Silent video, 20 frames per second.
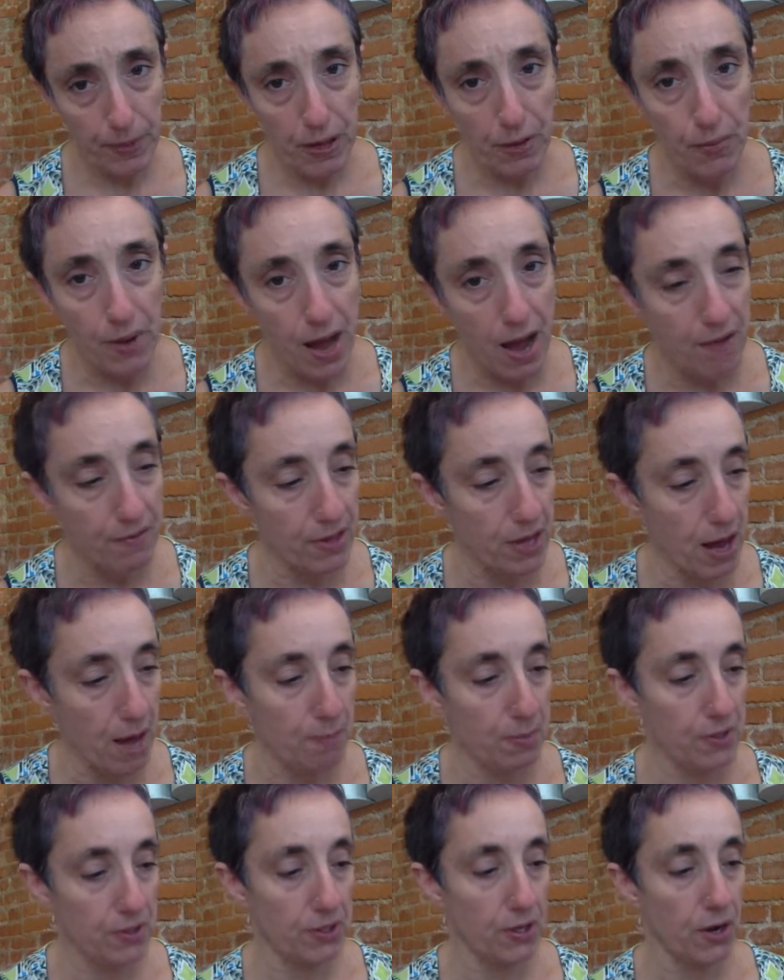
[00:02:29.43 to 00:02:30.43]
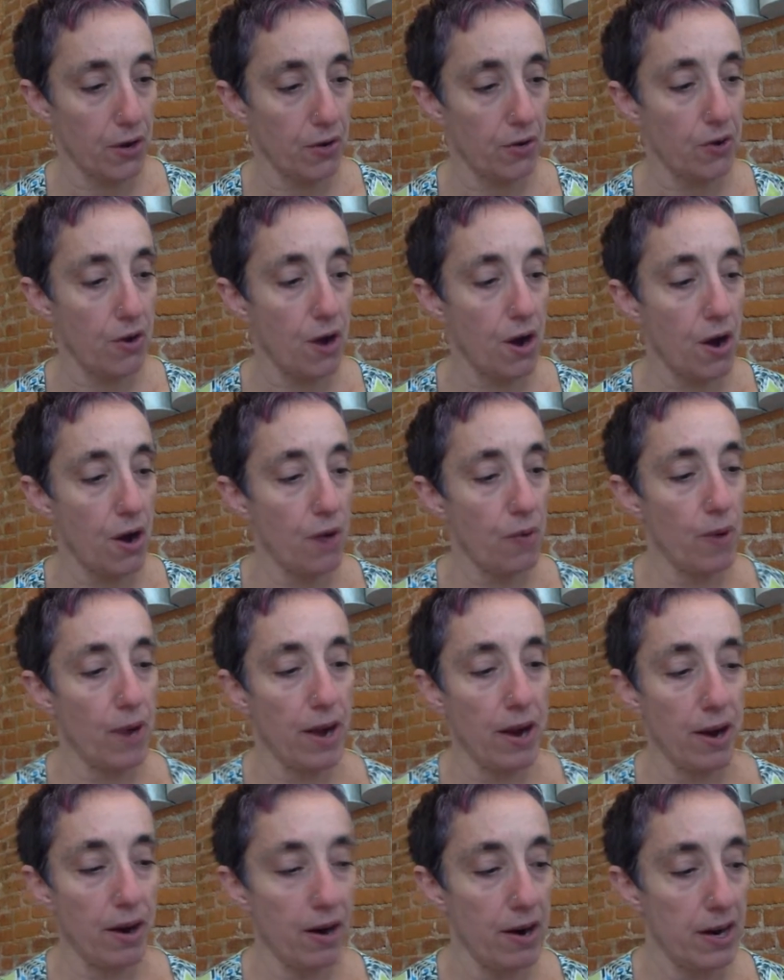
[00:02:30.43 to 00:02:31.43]
we have the episode
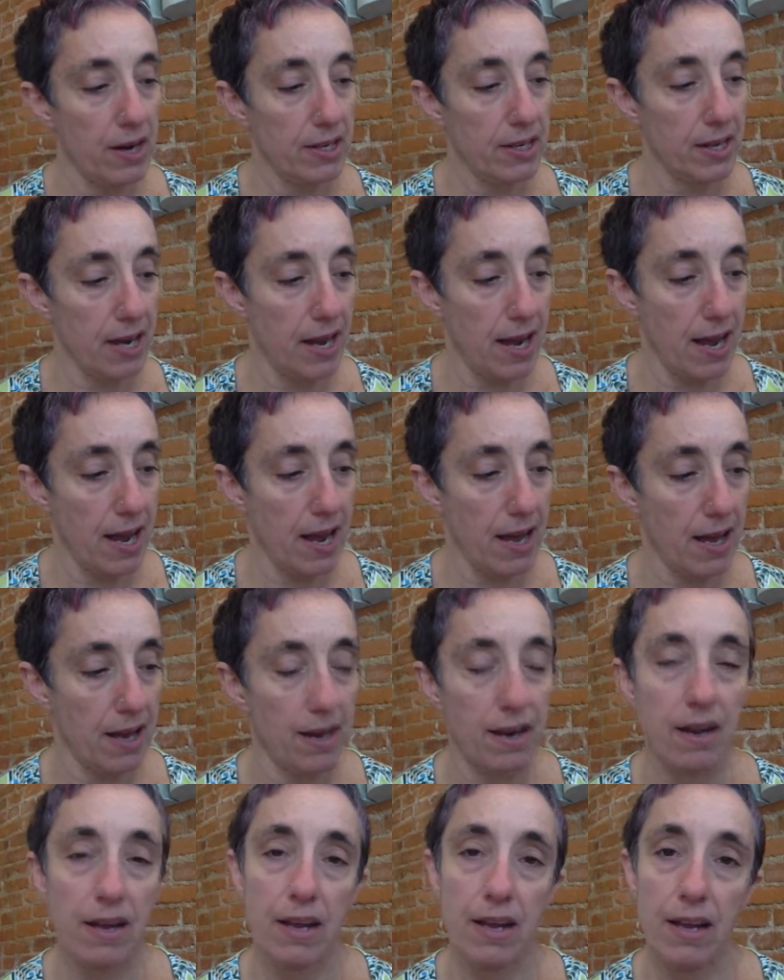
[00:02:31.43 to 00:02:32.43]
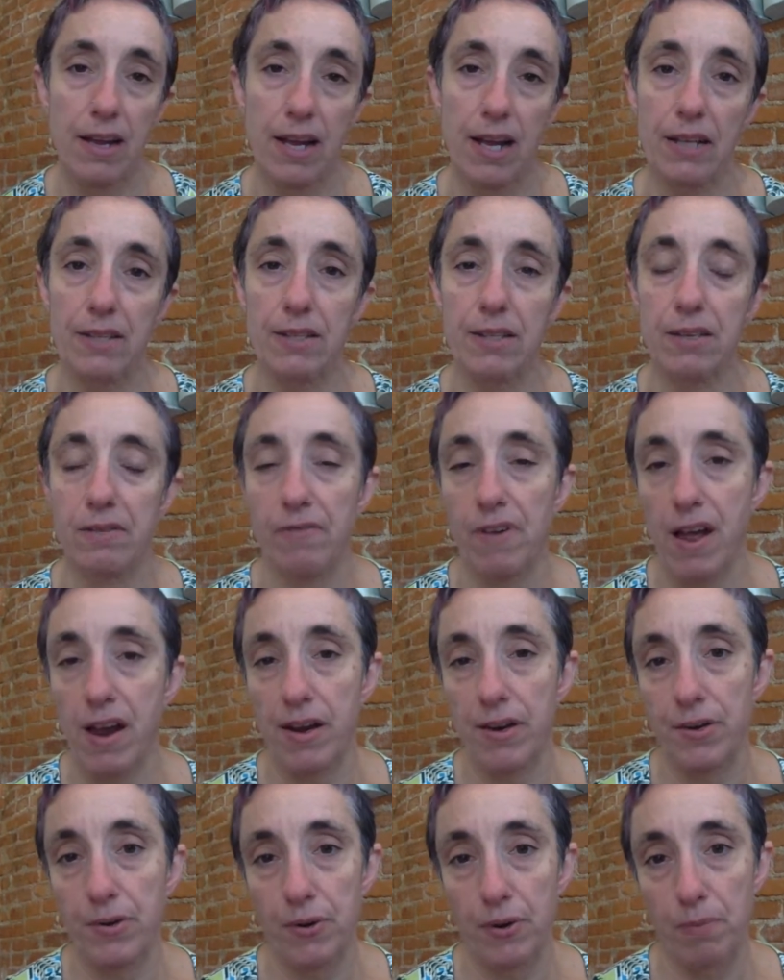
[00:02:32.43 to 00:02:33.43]
where Diane gets
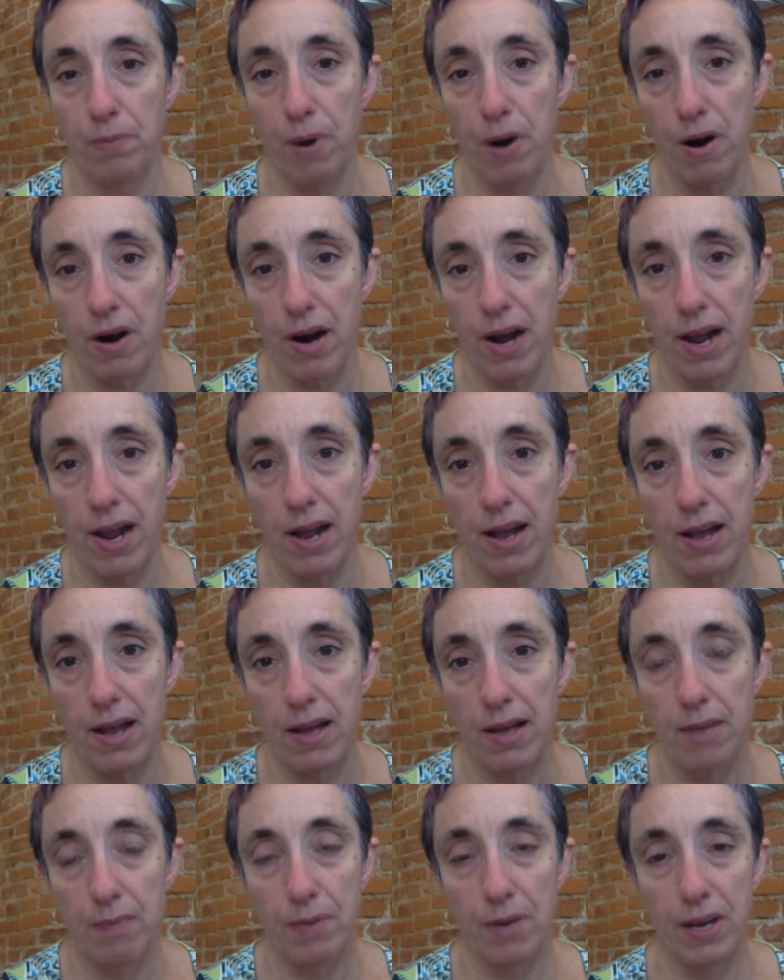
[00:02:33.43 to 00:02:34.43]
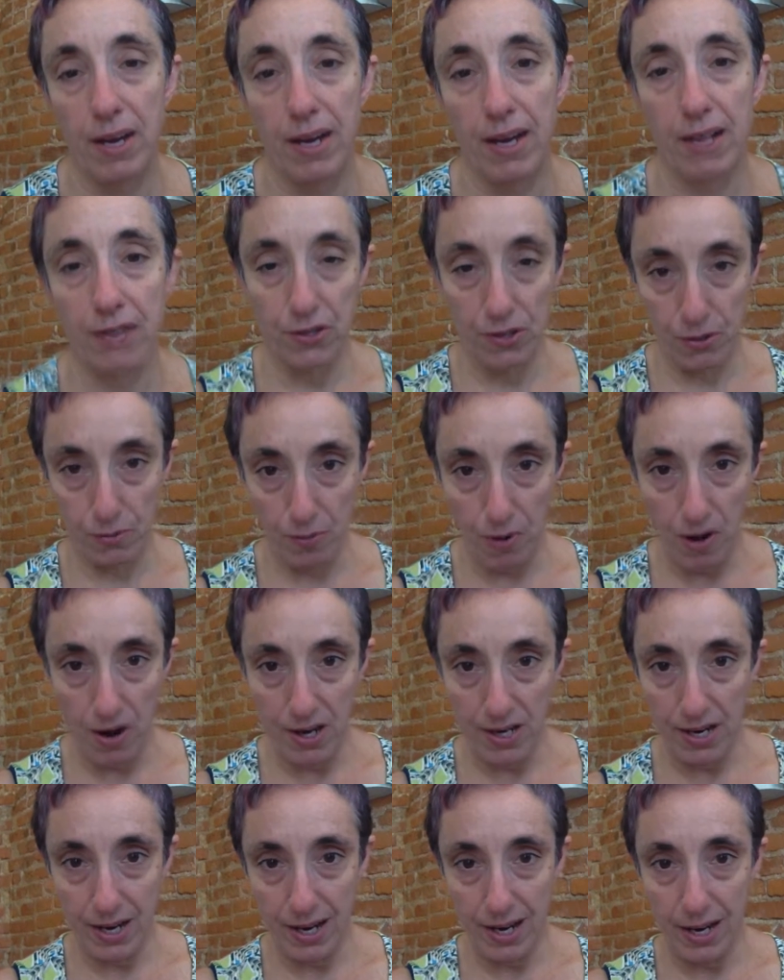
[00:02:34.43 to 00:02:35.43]
invited to a party, but it's the
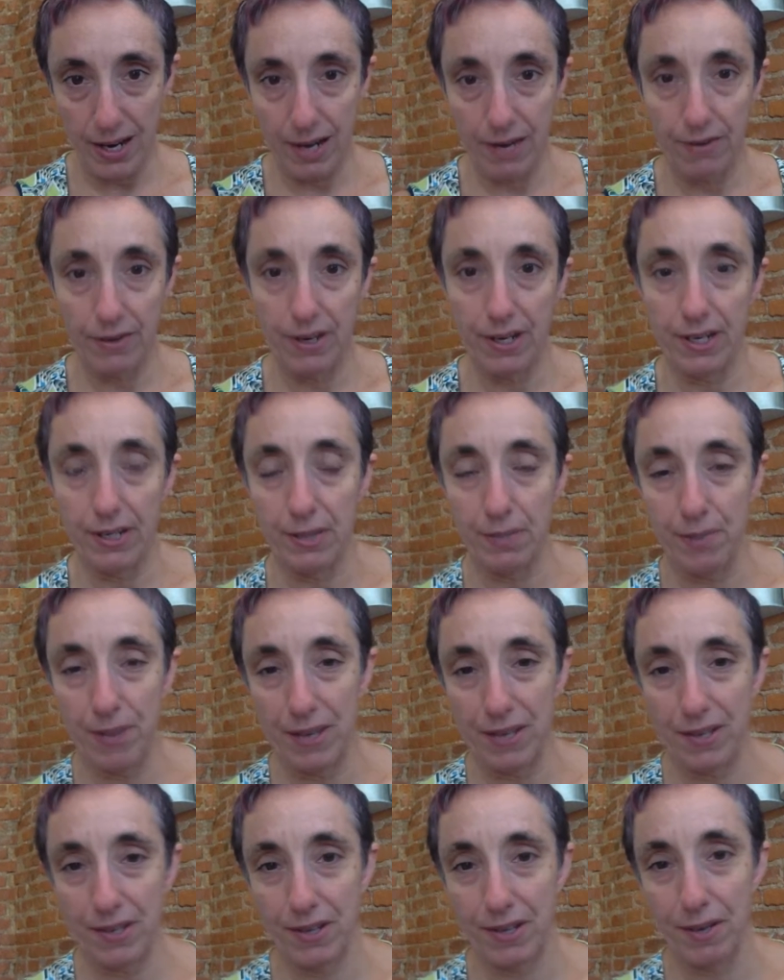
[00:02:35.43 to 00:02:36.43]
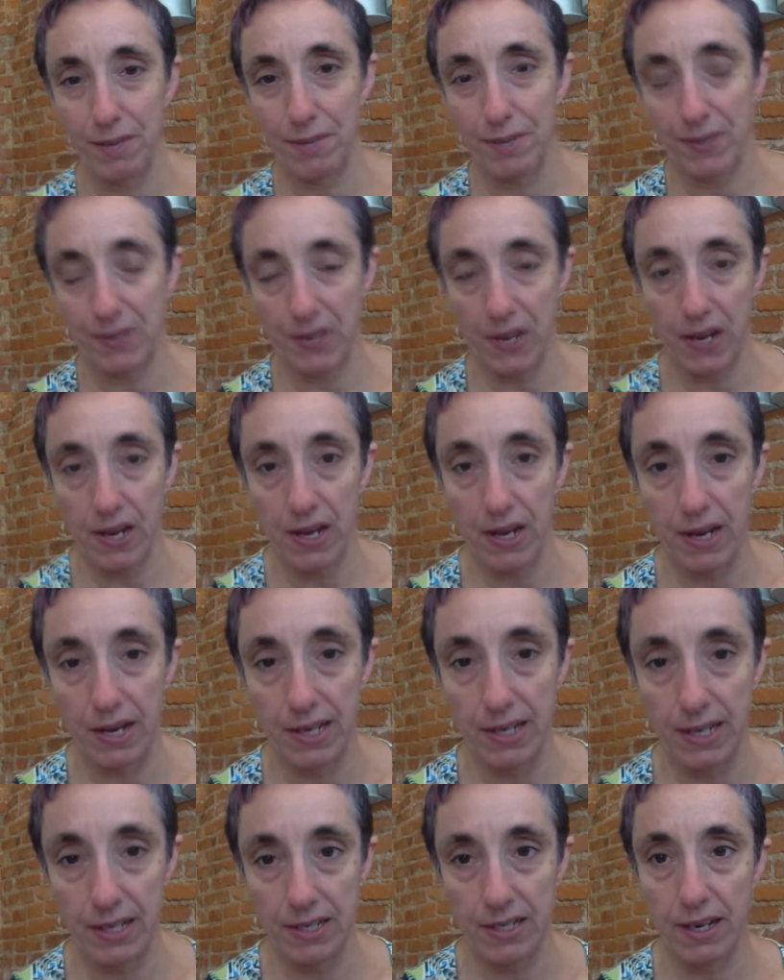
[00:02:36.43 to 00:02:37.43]
wrong Diane, right? It's based on a mistaken
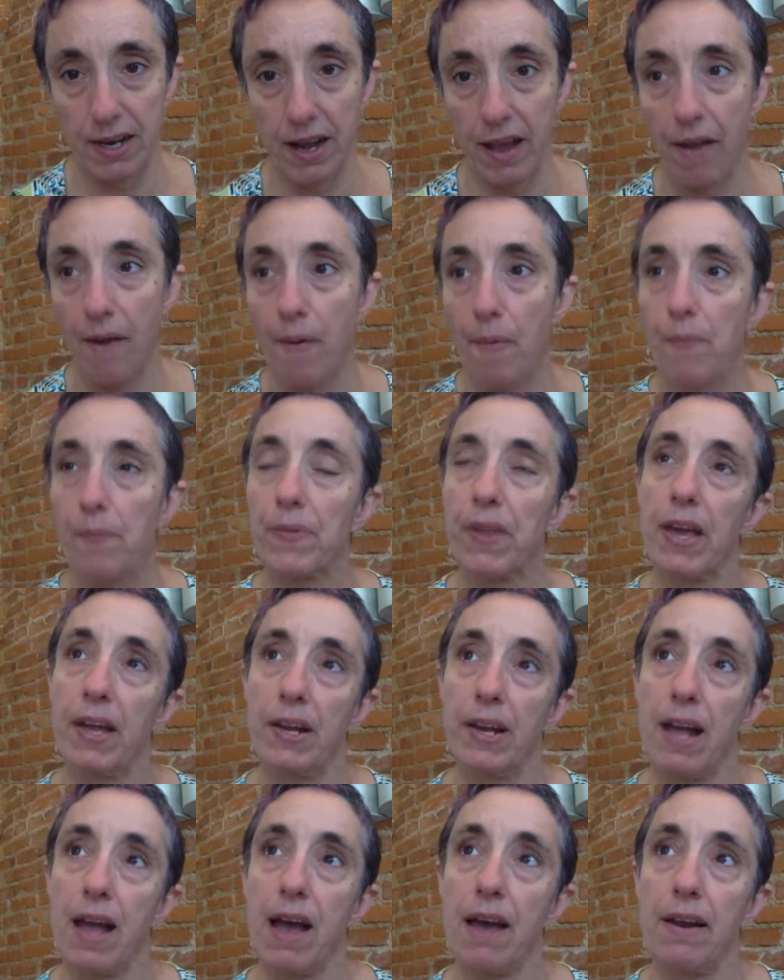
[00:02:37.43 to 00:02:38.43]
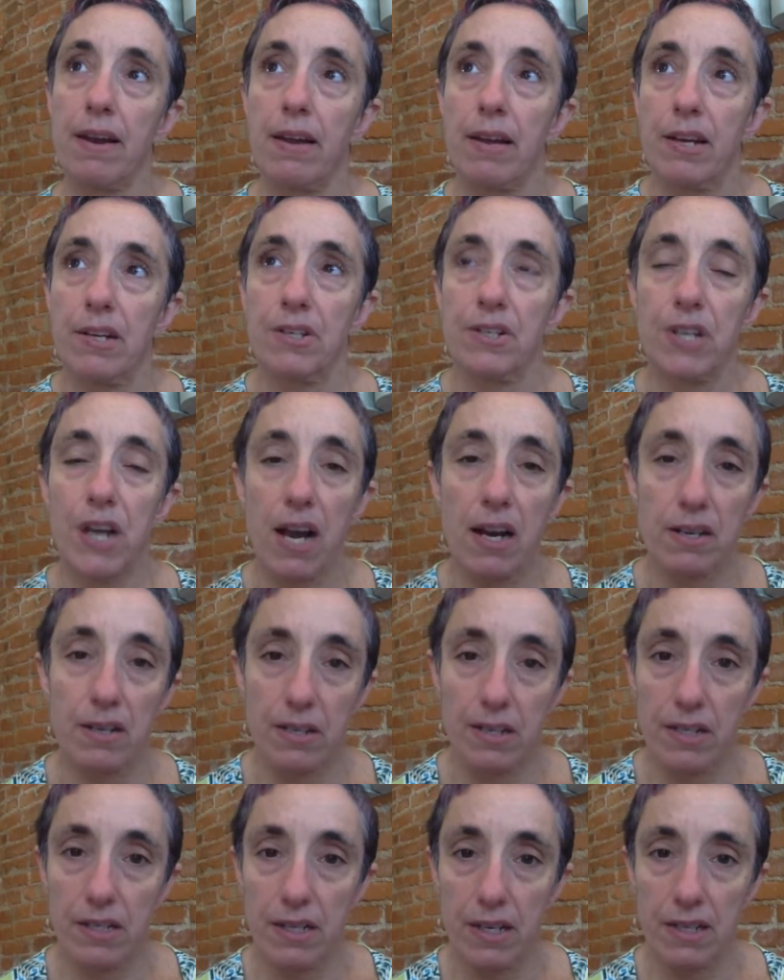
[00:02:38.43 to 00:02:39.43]
identity. And yet she
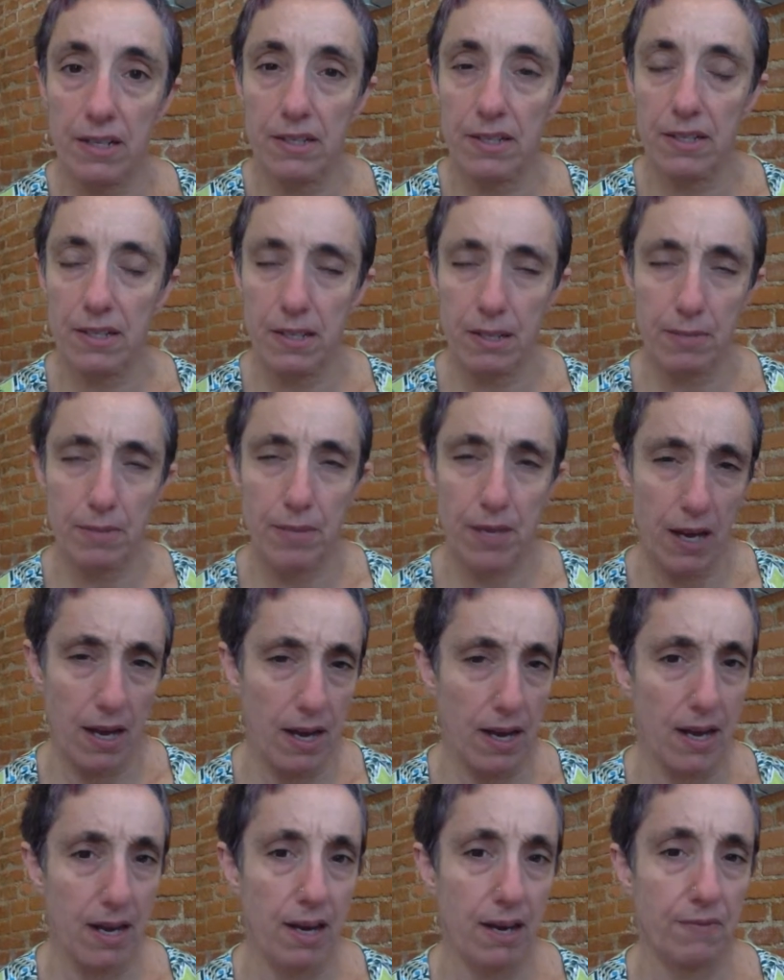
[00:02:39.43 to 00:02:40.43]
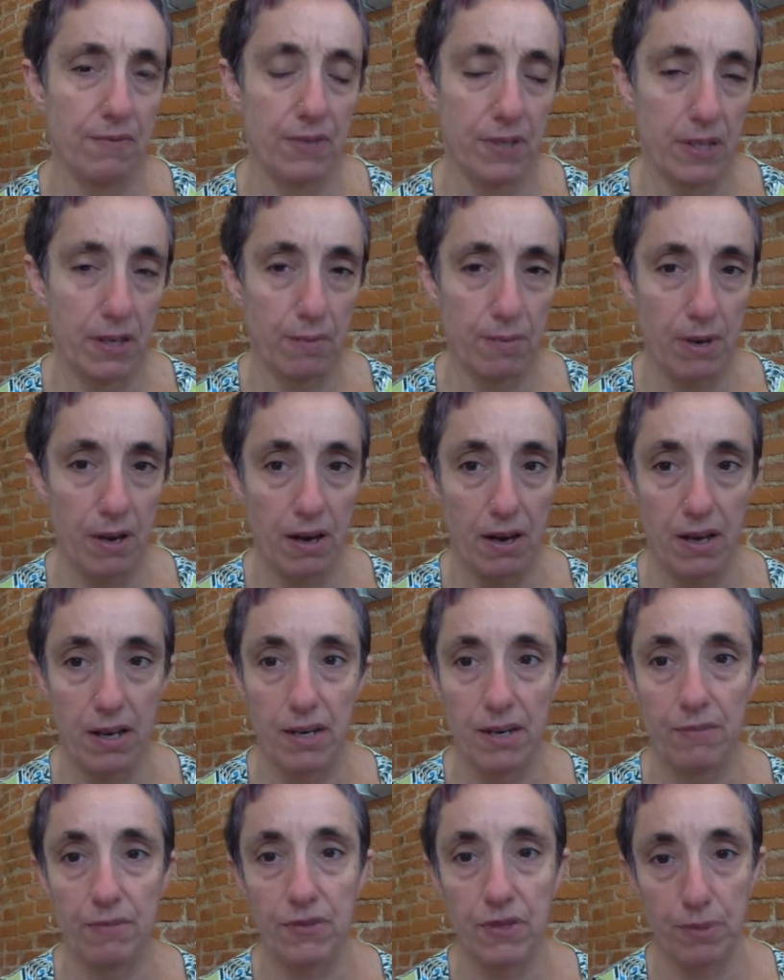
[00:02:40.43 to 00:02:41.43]
actually does seem to have some
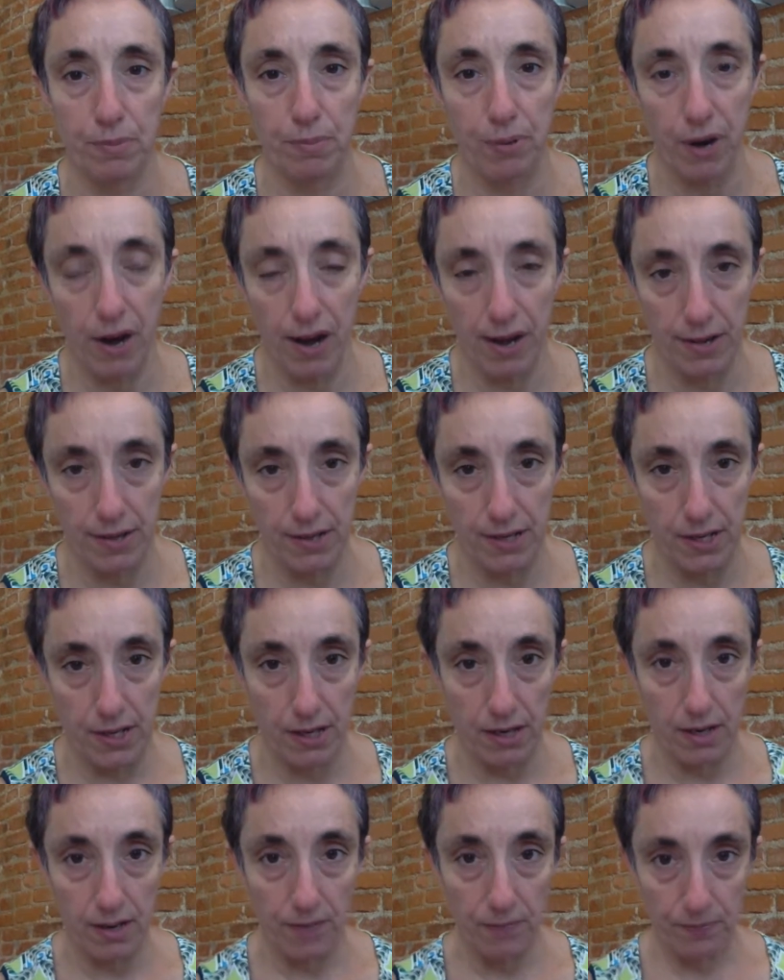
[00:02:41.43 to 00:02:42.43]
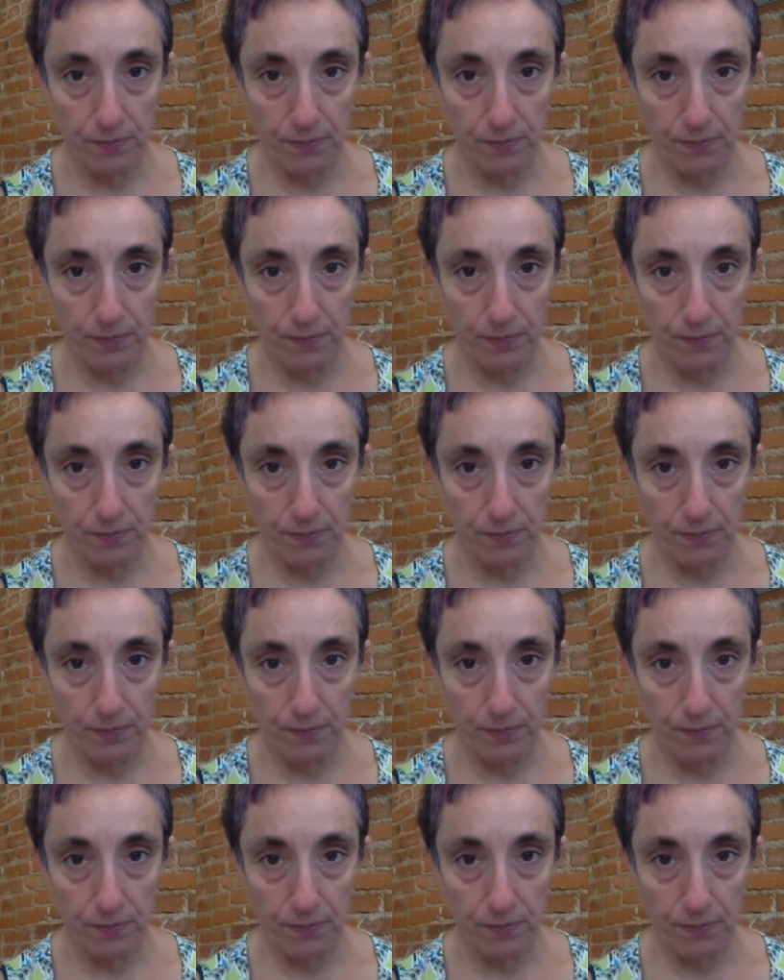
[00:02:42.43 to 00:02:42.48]
kind of surprising